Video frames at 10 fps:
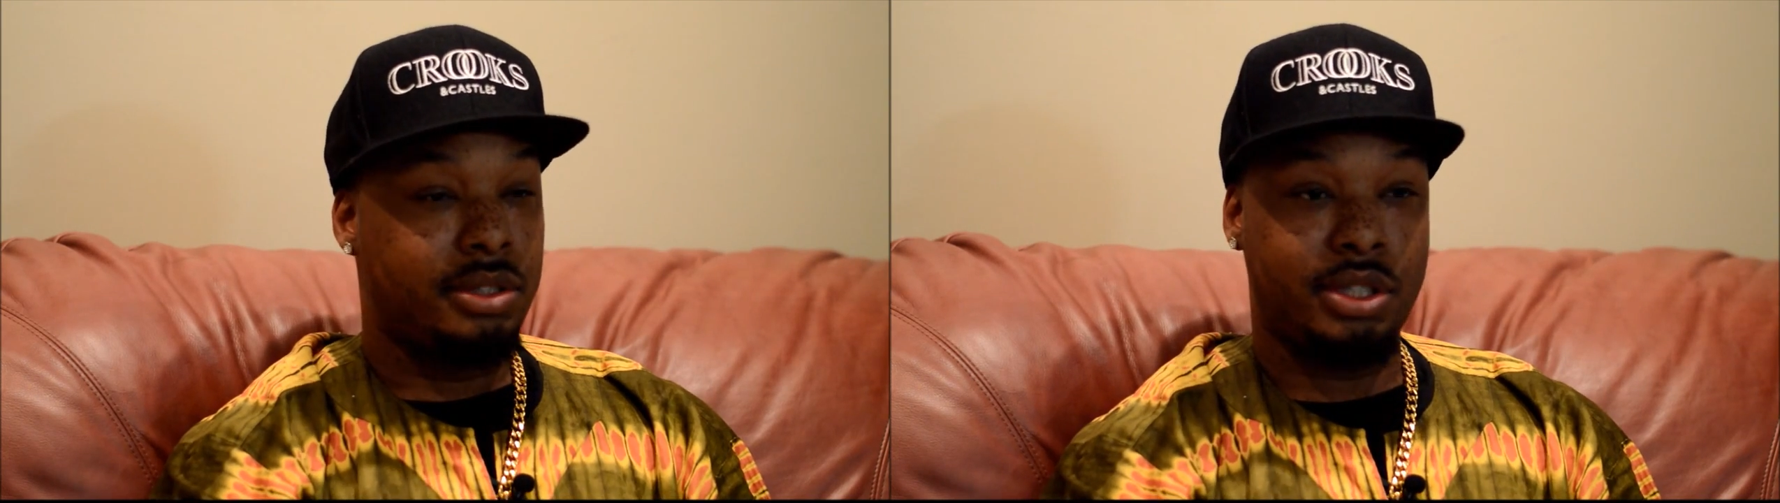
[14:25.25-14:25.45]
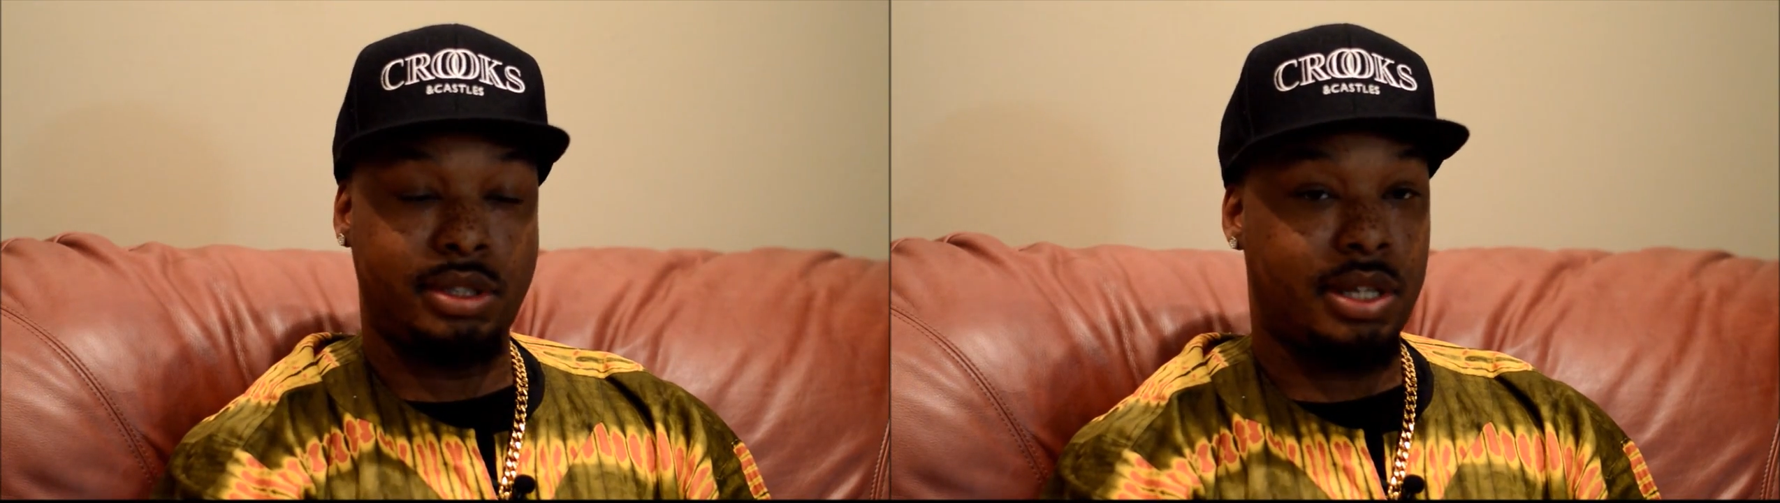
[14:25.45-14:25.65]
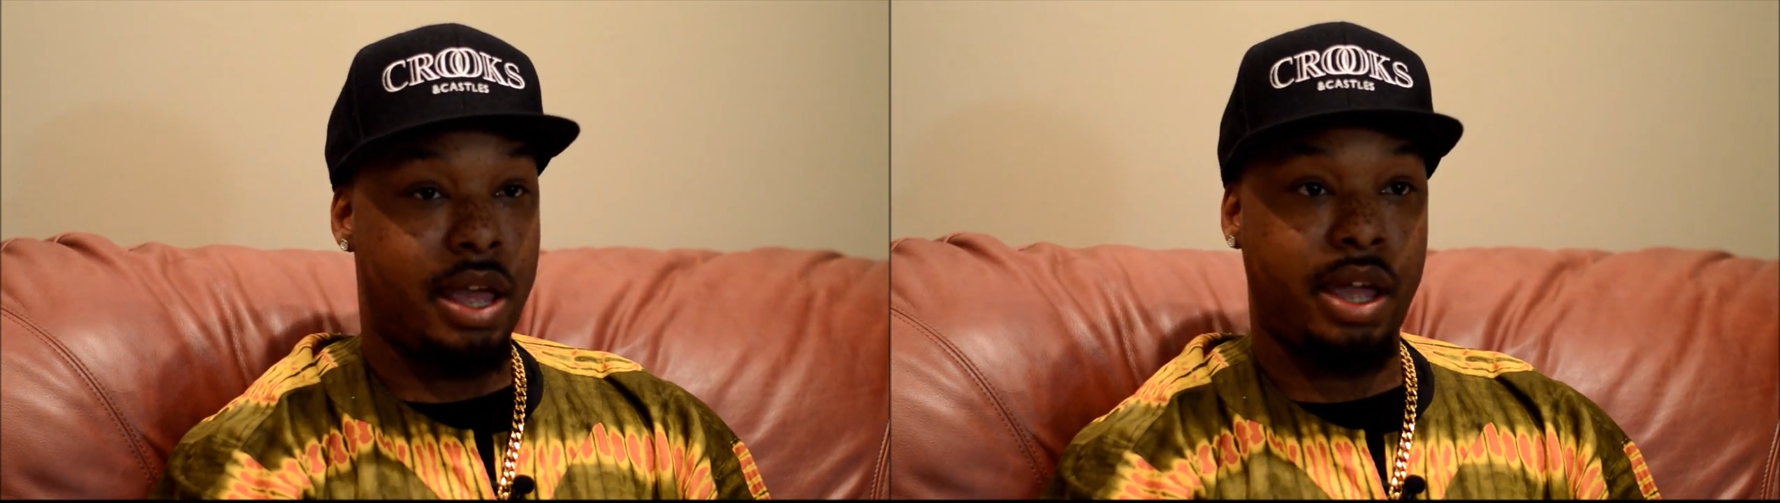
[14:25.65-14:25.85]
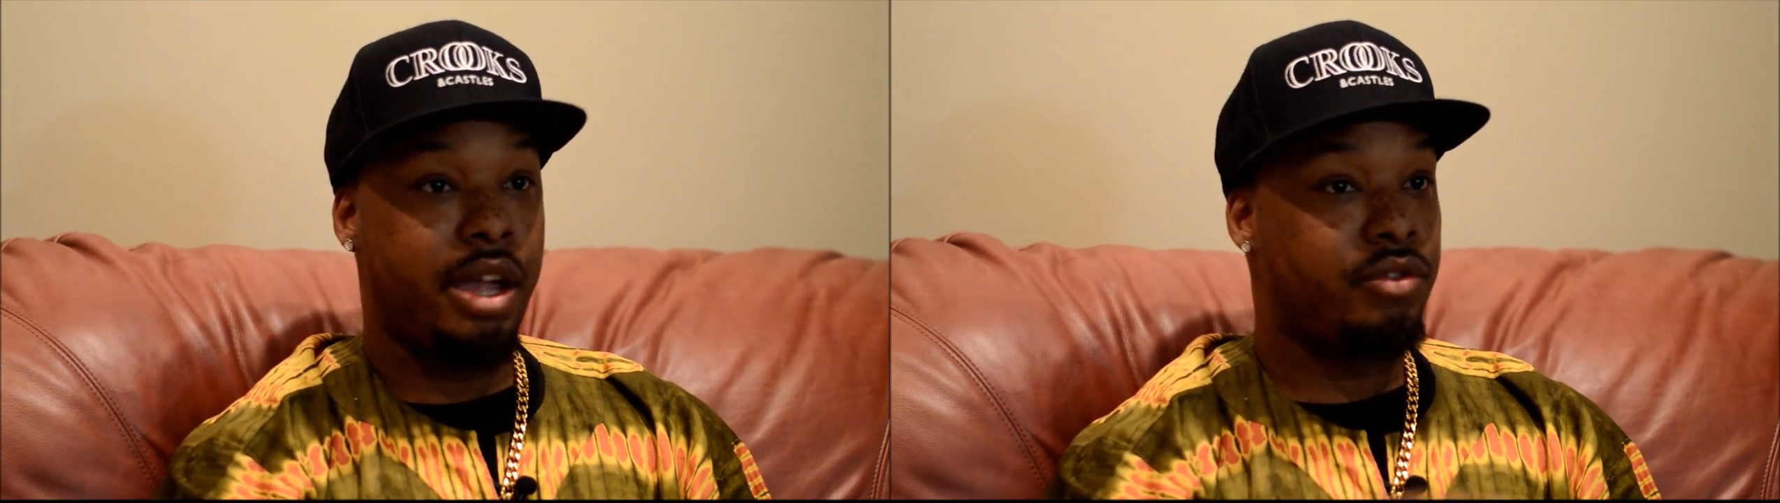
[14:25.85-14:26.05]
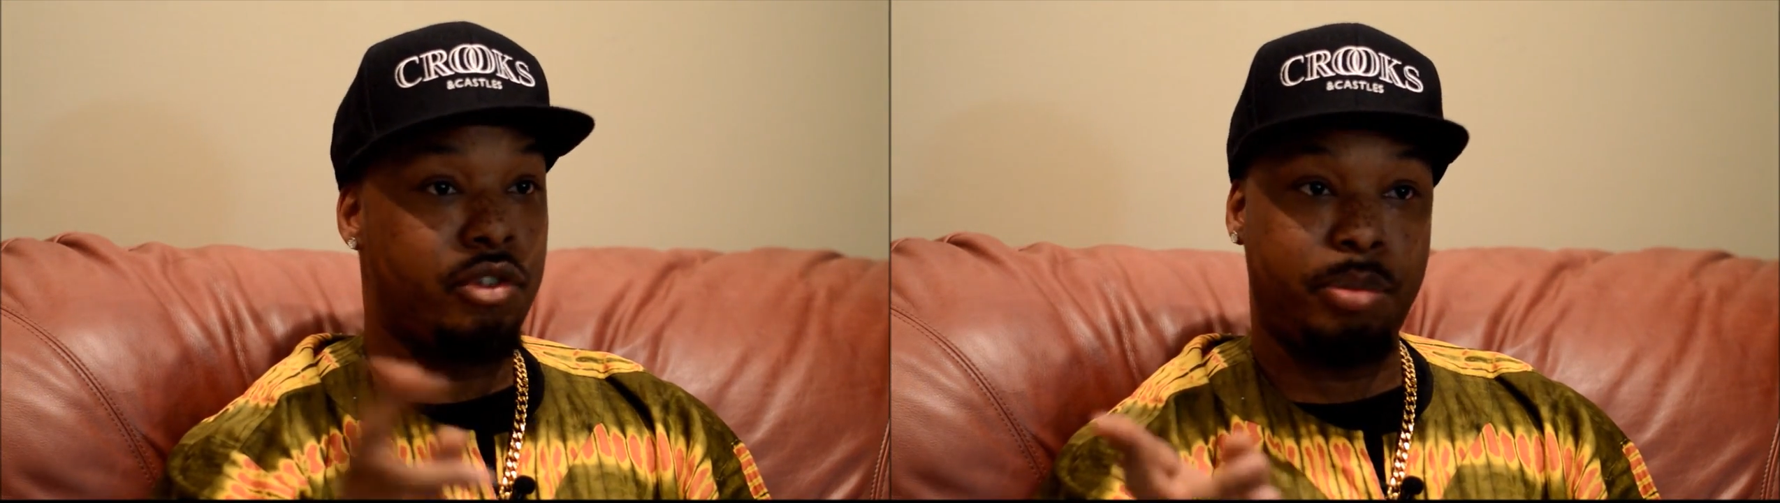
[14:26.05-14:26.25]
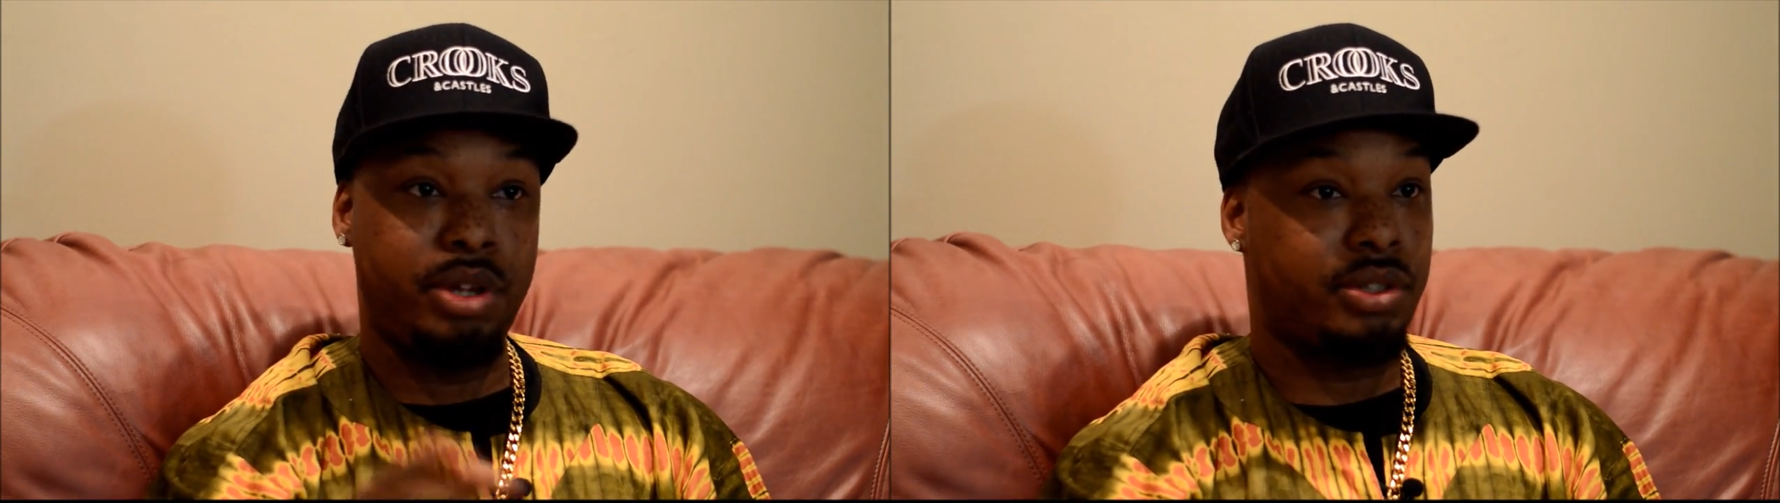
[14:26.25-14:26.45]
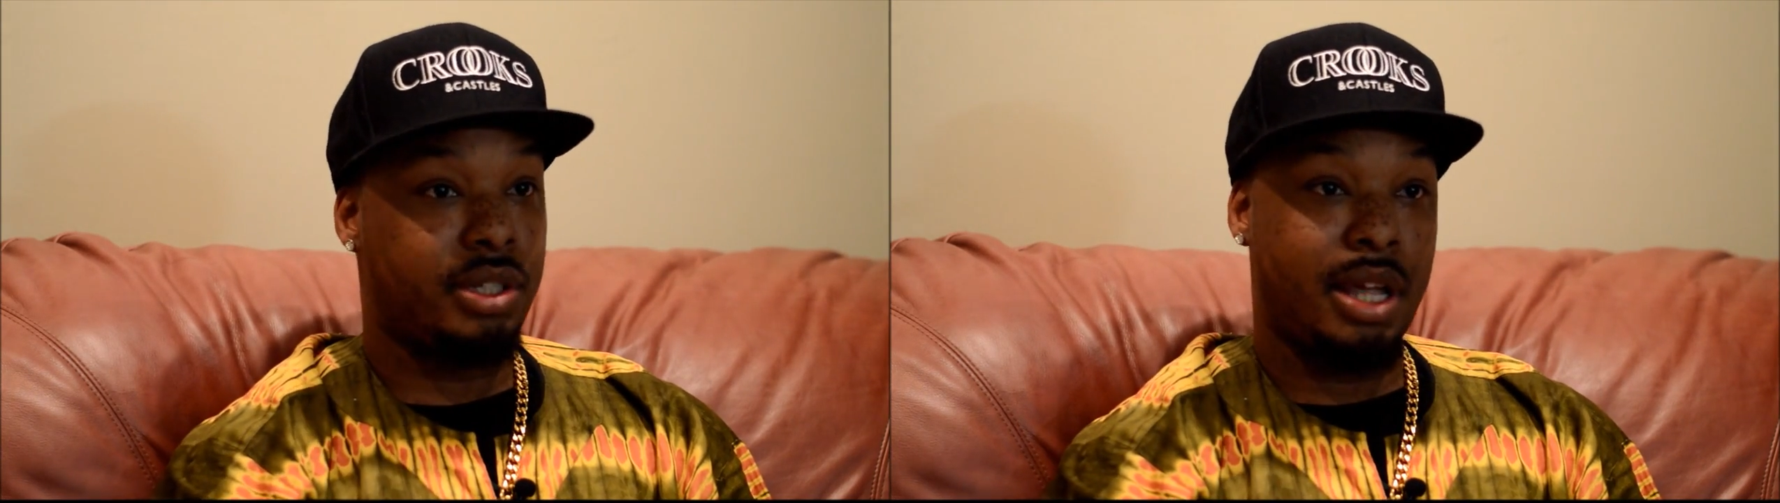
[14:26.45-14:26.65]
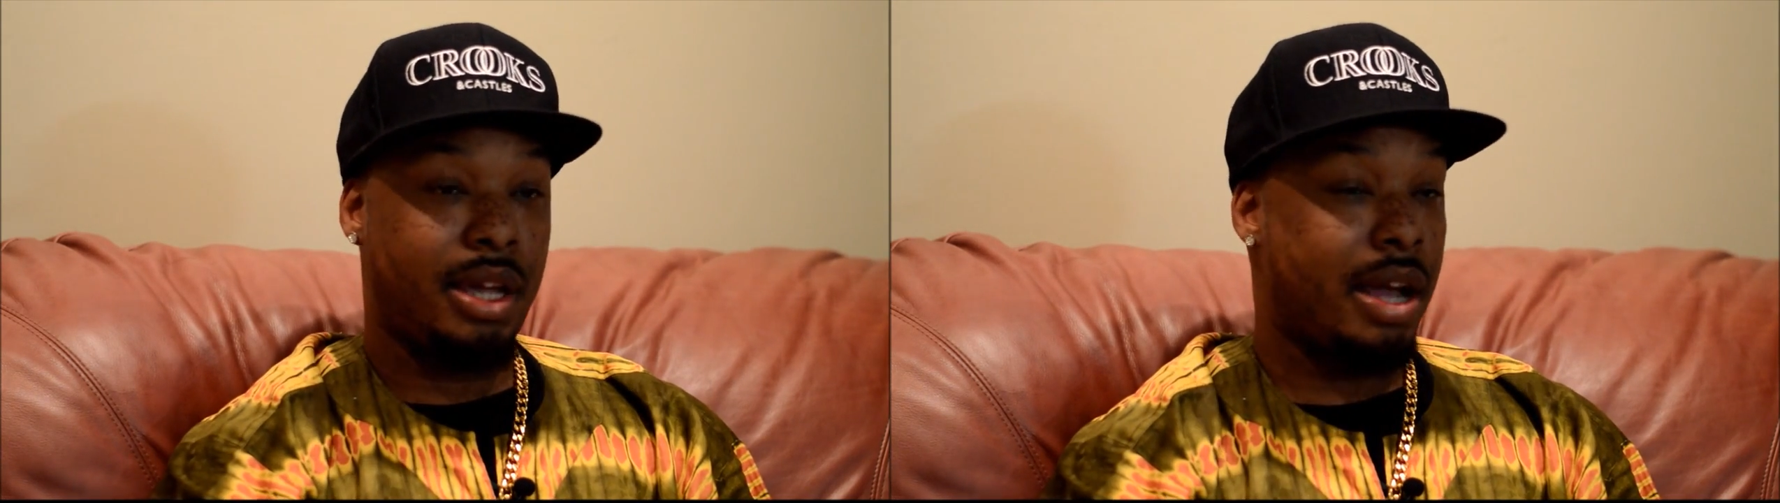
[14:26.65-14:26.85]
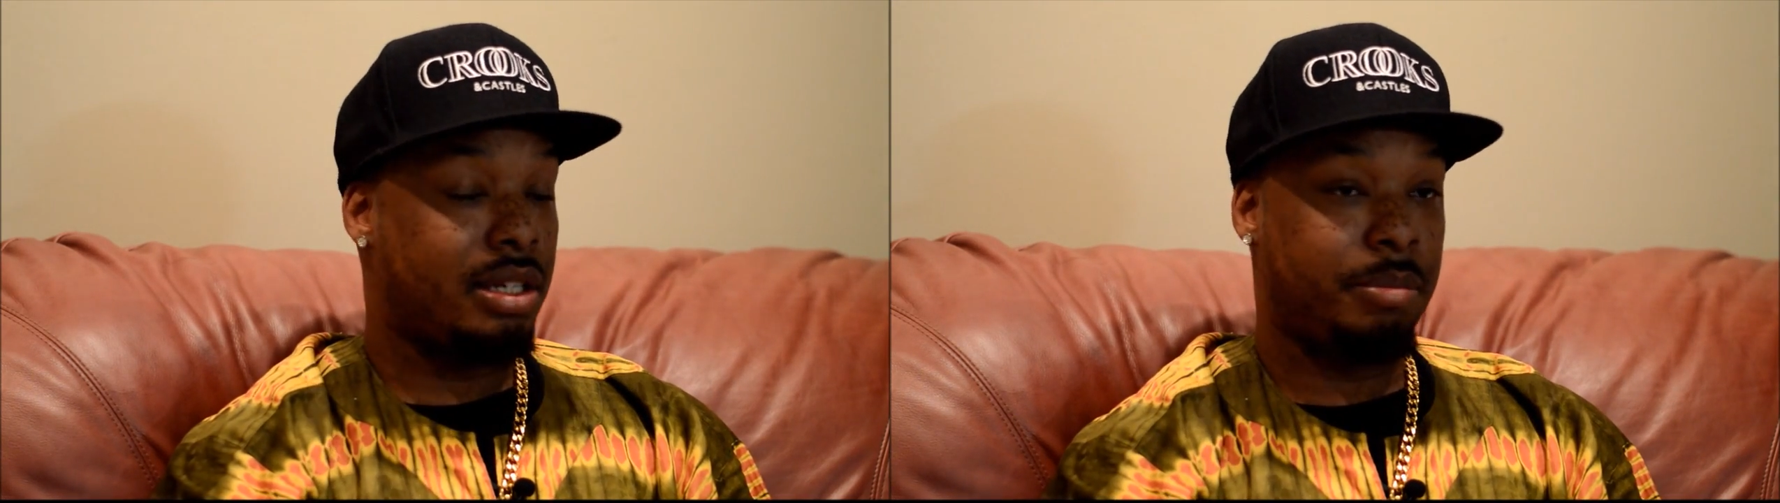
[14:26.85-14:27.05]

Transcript: Just like Adrian Peterson ain't got to